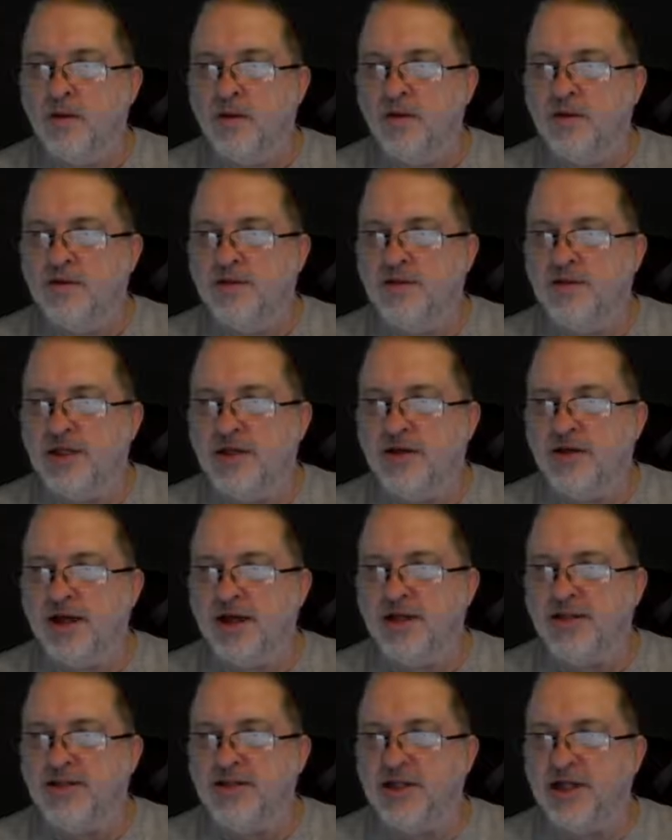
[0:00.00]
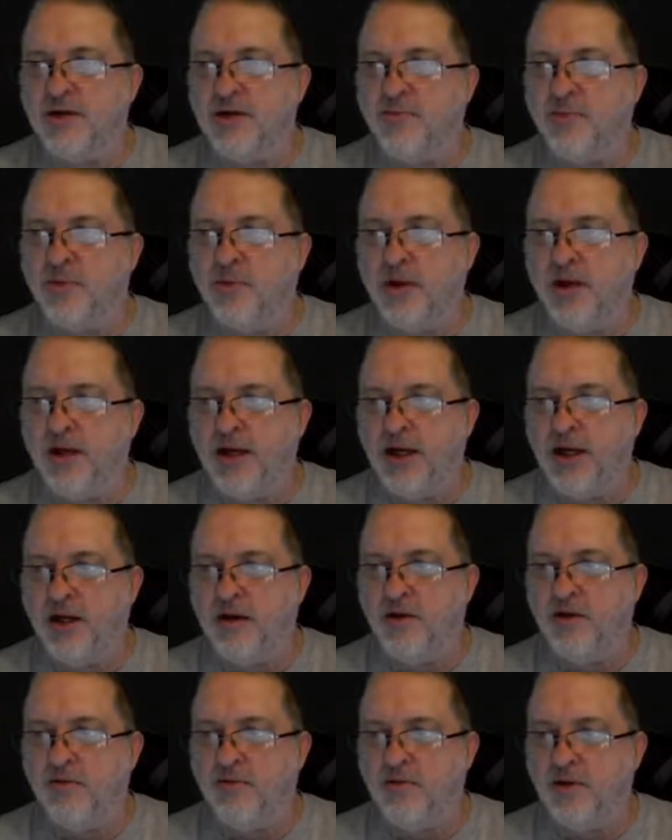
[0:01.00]
See, you got a sell point
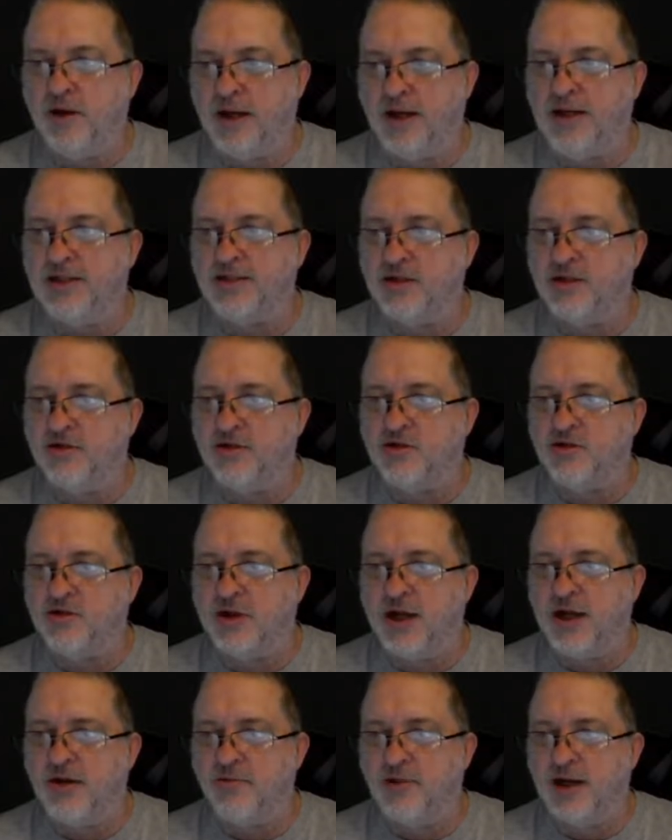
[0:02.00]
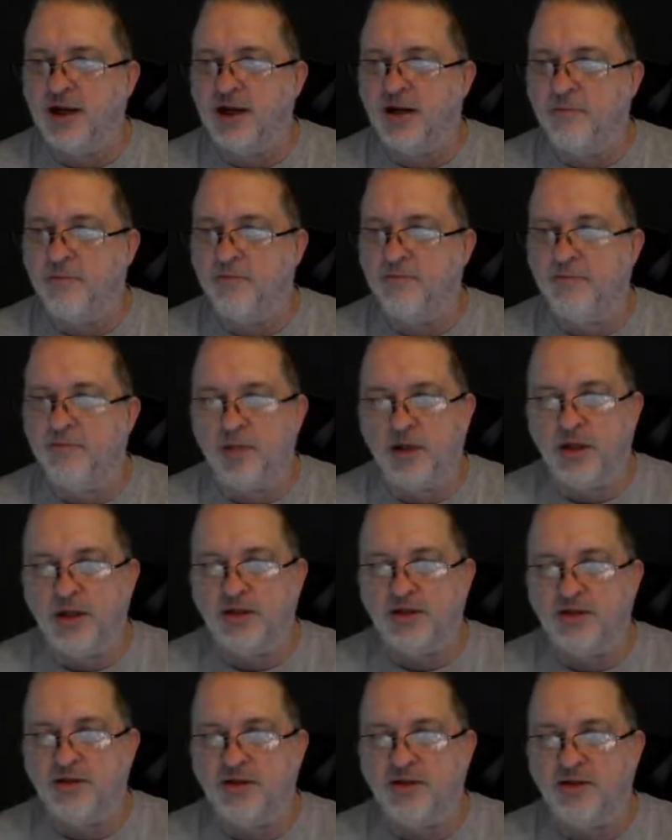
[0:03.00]
here, and it's on a train route.
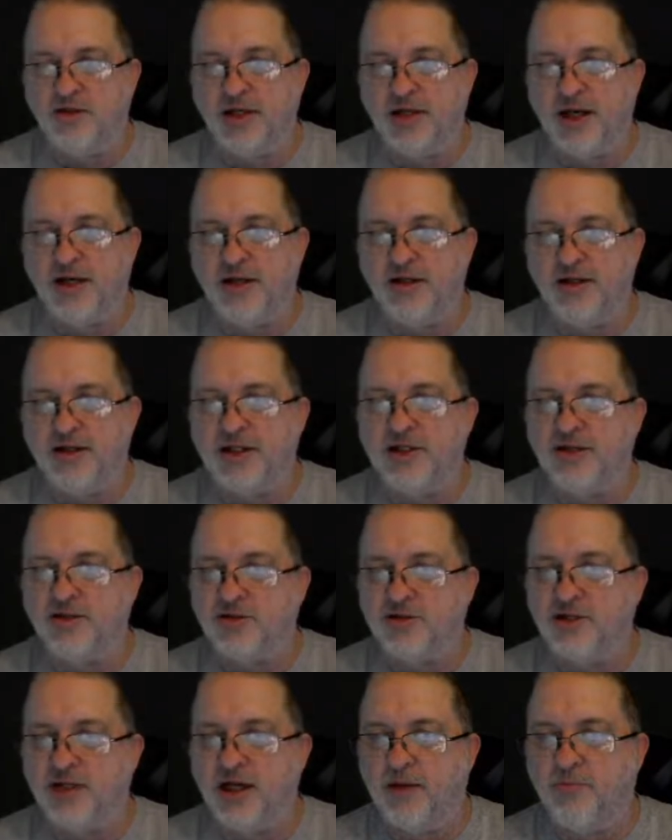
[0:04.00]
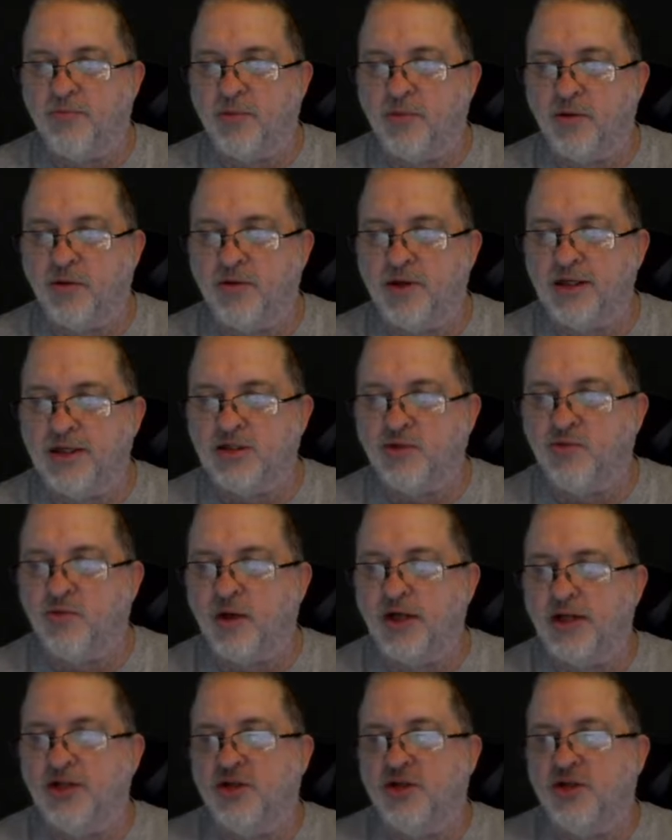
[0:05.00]
Plus, you got an additional sell point this way.